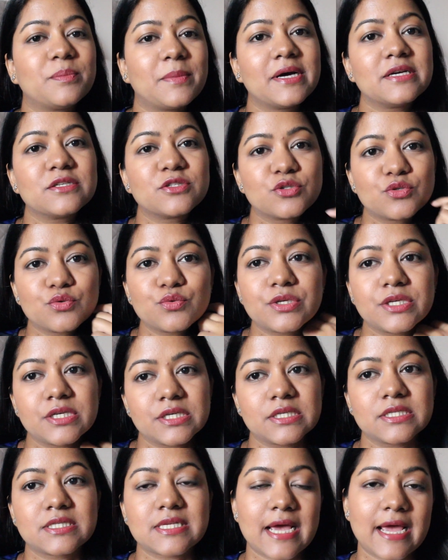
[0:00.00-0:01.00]
past 2
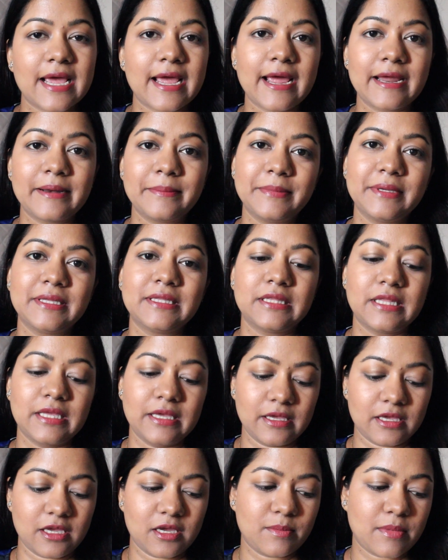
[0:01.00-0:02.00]
years I had been
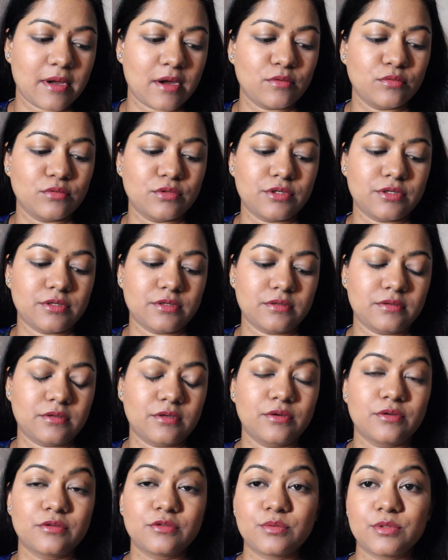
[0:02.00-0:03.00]
thinking about
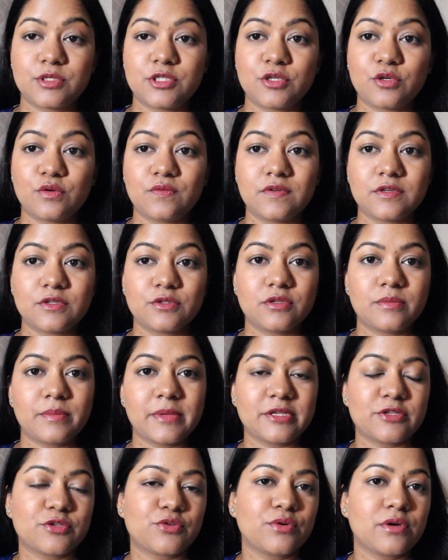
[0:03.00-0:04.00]
switching over to the
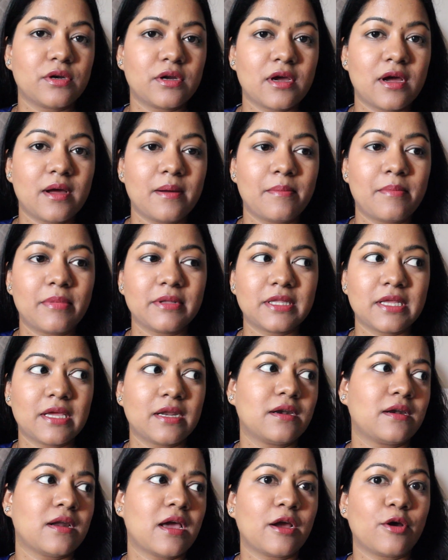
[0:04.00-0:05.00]
menstrual cup, but
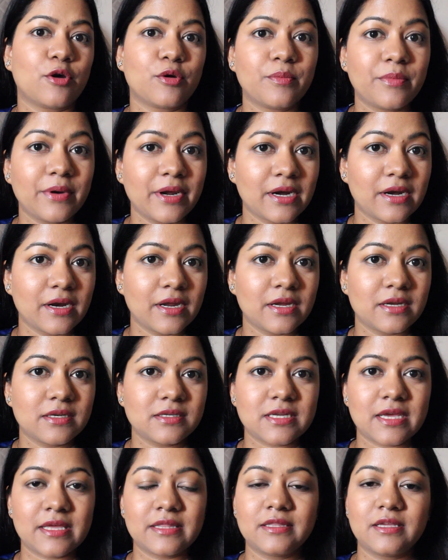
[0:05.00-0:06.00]
then I got
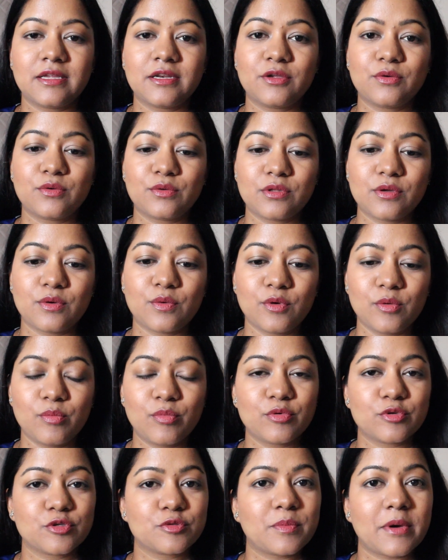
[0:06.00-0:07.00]
pregnant, and then the whole
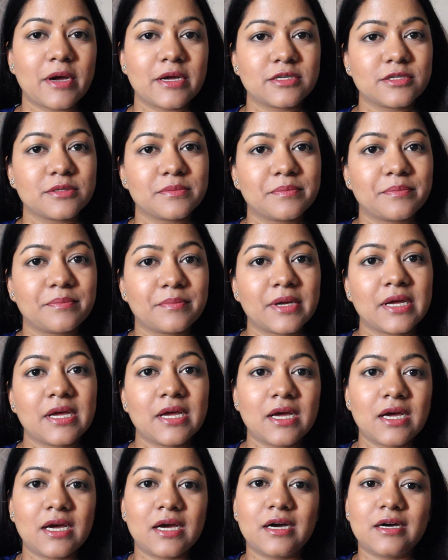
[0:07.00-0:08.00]
postpartum
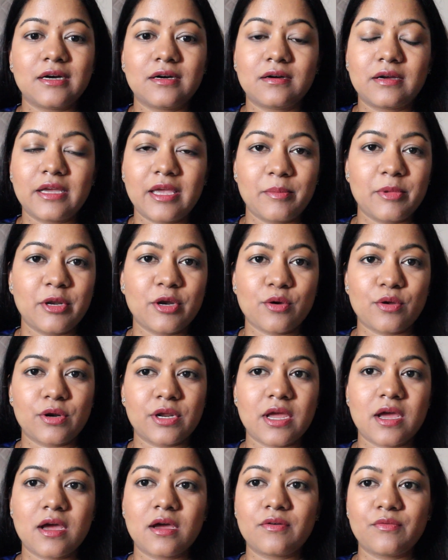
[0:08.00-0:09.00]

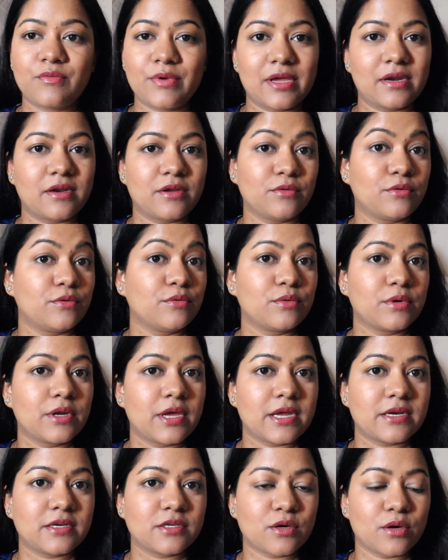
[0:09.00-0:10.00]
amenorrhea where you don't
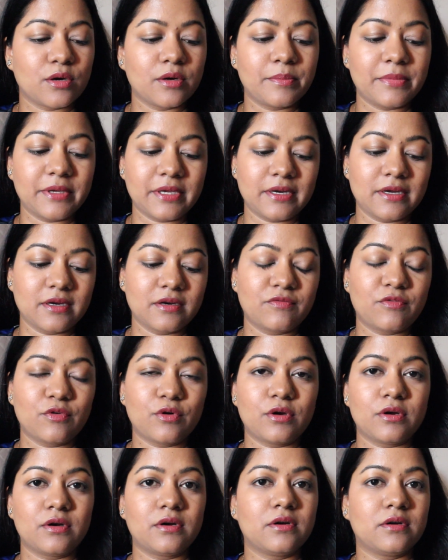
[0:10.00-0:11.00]
get your period
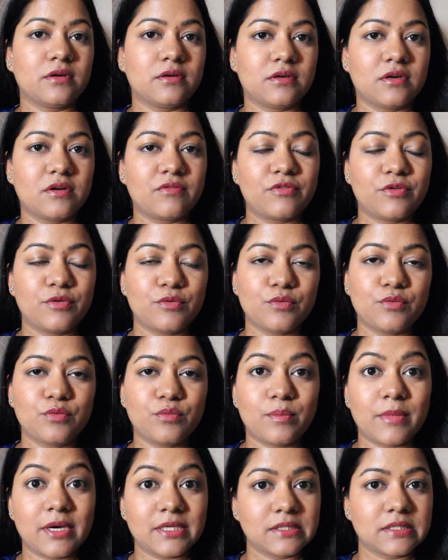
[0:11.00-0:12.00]
for a few
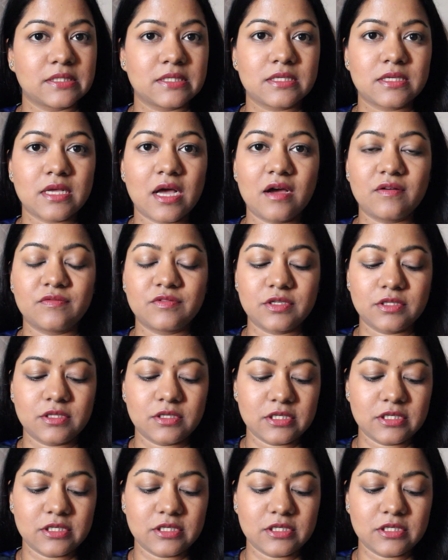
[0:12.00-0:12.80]
months after the